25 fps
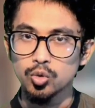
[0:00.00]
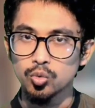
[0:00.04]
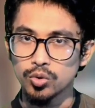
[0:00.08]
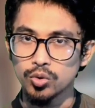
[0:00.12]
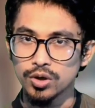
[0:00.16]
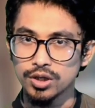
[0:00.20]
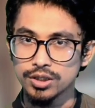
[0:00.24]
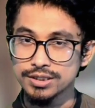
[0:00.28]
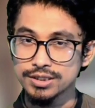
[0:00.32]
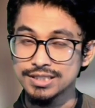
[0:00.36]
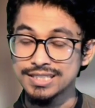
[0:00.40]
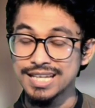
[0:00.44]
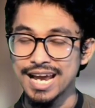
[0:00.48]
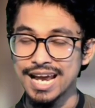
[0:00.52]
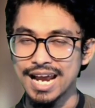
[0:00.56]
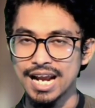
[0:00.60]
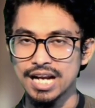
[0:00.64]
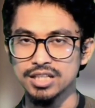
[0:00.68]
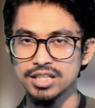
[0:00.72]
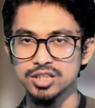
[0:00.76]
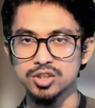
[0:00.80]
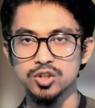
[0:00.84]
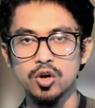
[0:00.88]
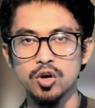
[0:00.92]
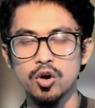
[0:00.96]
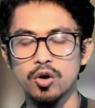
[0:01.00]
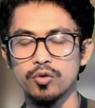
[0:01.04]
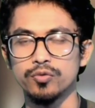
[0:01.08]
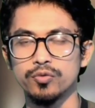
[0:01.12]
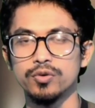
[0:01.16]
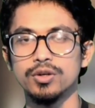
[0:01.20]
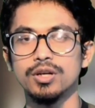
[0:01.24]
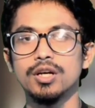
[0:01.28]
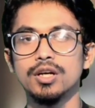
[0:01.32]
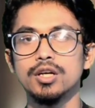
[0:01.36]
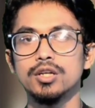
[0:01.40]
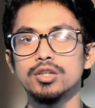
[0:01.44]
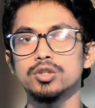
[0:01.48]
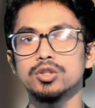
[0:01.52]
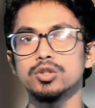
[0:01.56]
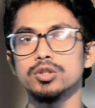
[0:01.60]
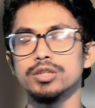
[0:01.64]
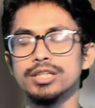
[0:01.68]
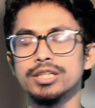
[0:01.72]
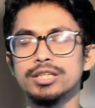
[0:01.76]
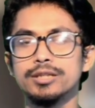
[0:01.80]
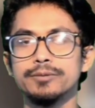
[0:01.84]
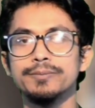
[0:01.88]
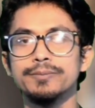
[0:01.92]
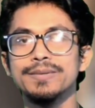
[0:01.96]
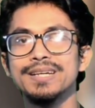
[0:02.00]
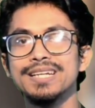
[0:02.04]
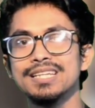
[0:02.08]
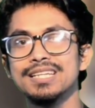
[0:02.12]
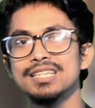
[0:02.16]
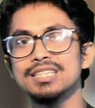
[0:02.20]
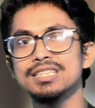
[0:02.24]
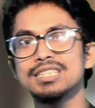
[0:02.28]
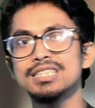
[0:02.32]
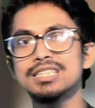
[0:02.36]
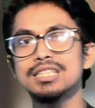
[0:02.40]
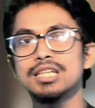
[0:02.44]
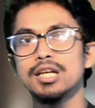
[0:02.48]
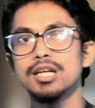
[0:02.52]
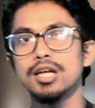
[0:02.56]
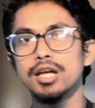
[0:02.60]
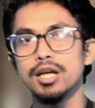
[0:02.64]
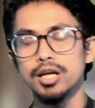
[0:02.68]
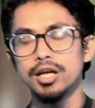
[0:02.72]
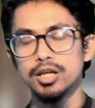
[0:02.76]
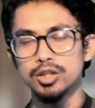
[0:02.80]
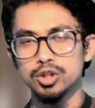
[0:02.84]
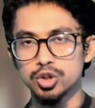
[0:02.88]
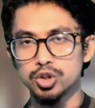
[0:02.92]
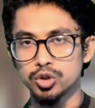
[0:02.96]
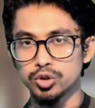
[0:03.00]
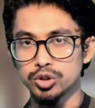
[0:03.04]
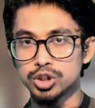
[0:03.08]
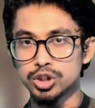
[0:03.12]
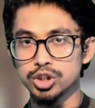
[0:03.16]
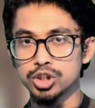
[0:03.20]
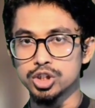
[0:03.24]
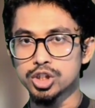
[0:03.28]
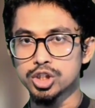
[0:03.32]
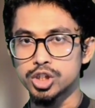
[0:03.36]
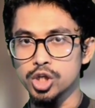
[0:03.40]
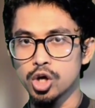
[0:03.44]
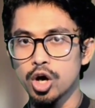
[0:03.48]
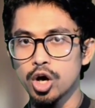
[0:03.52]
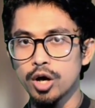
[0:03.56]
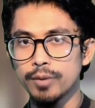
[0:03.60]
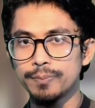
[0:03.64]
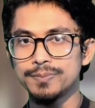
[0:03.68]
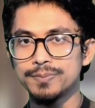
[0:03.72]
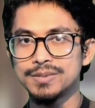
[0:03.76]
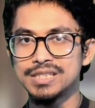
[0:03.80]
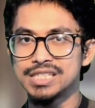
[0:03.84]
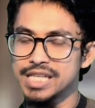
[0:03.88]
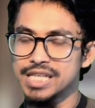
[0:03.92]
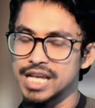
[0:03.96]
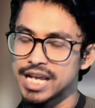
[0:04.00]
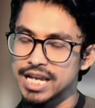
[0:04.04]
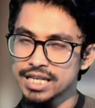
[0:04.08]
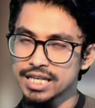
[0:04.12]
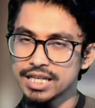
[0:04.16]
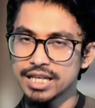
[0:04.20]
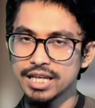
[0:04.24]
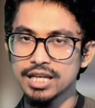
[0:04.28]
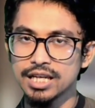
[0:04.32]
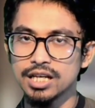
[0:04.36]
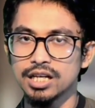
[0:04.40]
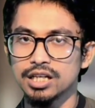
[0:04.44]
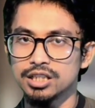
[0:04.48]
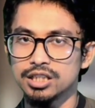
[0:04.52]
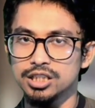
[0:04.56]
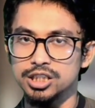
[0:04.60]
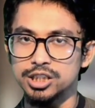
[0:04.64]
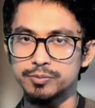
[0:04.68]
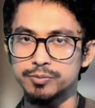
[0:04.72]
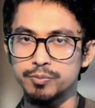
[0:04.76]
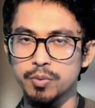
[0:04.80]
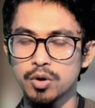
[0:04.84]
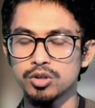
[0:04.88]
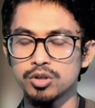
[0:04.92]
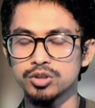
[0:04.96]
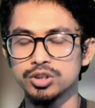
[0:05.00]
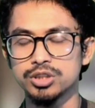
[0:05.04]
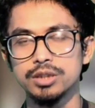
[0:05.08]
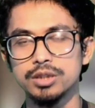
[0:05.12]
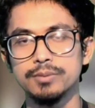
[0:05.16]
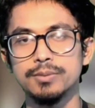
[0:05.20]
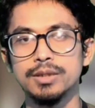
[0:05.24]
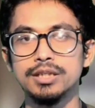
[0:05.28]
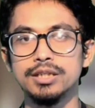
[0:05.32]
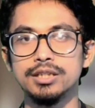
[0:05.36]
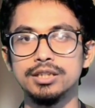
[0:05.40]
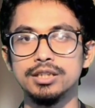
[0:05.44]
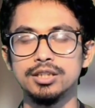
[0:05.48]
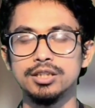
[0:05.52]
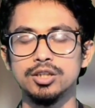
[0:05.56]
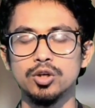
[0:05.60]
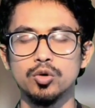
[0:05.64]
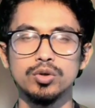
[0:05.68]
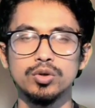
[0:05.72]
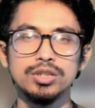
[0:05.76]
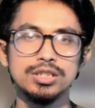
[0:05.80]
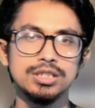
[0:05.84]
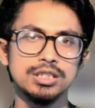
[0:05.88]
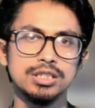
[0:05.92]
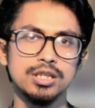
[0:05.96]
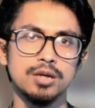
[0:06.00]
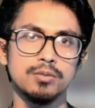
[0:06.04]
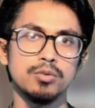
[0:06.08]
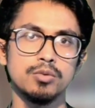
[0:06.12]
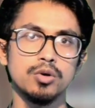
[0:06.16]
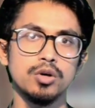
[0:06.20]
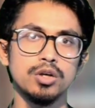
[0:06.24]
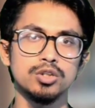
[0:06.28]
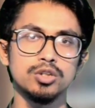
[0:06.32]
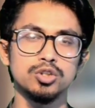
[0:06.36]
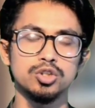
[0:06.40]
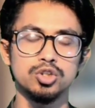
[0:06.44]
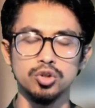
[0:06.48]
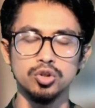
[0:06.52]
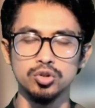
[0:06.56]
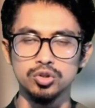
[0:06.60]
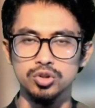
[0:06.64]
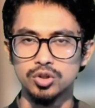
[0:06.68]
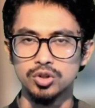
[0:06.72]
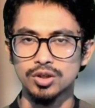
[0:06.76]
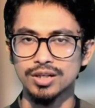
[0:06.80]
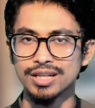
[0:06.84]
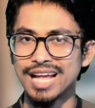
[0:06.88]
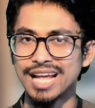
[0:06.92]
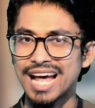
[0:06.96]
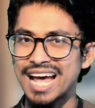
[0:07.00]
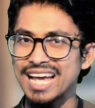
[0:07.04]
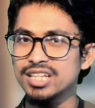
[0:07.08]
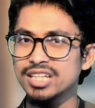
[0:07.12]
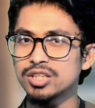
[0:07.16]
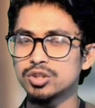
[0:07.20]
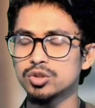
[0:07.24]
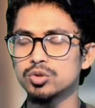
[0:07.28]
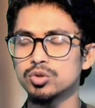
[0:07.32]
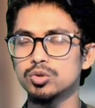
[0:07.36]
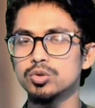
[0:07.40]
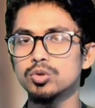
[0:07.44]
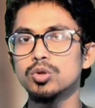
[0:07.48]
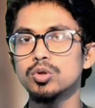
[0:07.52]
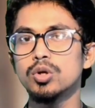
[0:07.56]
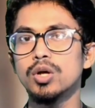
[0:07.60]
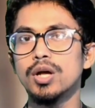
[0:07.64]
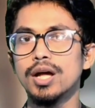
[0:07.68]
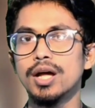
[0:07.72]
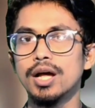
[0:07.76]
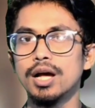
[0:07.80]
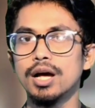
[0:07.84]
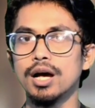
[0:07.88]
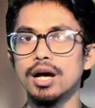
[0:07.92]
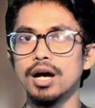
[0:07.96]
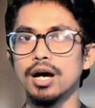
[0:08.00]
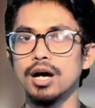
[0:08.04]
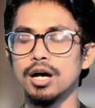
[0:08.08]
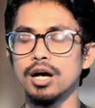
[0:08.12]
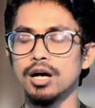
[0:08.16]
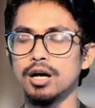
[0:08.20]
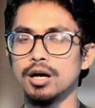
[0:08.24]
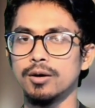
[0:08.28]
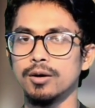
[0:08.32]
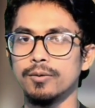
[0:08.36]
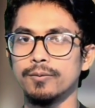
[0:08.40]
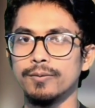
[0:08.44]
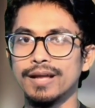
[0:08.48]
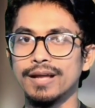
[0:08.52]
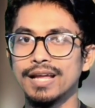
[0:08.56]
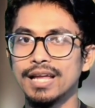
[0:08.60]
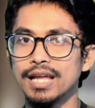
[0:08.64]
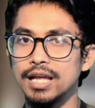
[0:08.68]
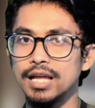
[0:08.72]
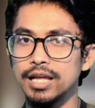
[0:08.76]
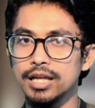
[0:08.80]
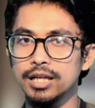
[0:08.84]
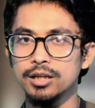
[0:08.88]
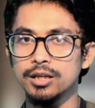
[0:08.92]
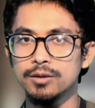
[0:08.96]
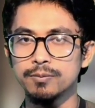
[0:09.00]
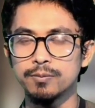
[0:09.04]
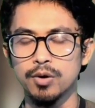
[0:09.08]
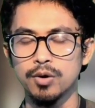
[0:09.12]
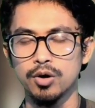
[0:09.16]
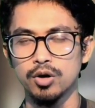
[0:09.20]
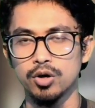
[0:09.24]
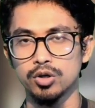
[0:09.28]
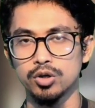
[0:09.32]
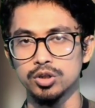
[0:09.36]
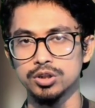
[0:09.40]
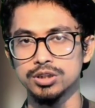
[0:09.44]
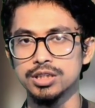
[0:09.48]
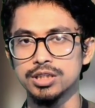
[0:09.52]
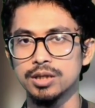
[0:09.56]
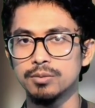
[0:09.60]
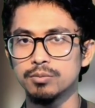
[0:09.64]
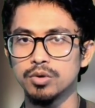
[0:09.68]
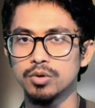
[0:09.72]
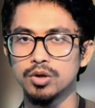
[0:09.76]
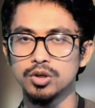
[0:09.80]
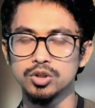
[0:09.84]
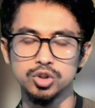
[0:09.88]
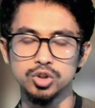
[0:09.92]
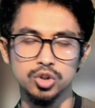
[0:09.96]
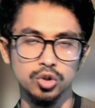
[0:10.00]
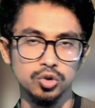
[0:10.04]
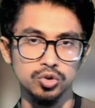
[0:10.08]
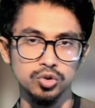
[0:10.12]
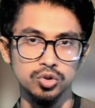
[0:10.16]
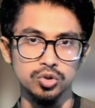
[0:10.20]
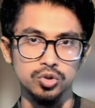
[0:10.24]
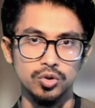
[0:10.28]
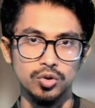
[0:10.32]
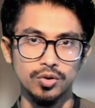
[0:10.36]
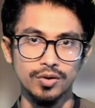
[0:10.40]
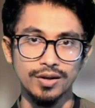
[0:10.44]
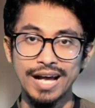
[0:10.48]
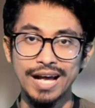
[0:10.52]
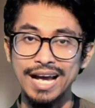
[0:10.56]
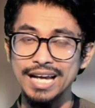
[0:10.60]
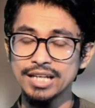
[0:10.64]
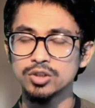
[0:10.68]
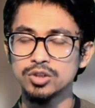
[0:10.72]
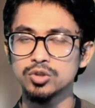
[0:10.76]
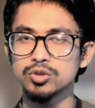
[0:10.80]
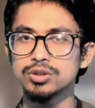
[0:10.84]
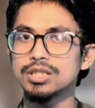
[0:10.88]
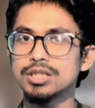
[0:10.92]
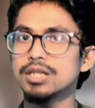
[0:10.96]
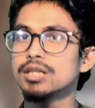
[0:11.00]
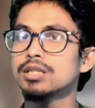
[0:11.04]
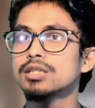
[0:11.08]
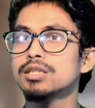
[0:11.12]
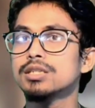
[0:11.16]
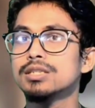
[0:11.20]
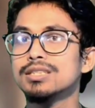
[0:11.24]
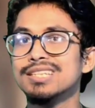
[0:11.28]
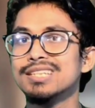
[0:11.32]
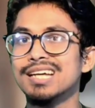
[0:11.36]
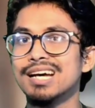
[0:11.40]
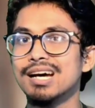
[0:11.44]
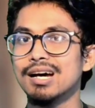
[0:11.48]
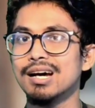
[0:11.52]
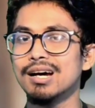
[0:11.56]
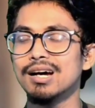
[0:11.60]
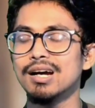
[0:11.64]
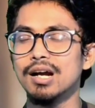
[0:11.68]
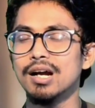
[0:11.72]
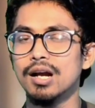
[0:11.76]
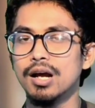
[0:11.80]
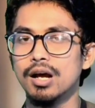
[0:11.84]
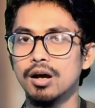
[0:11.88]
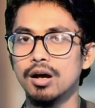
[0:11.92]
one's hands off. So it means to stop taking responsibility. When someone don't like to help, or someone don't like to take the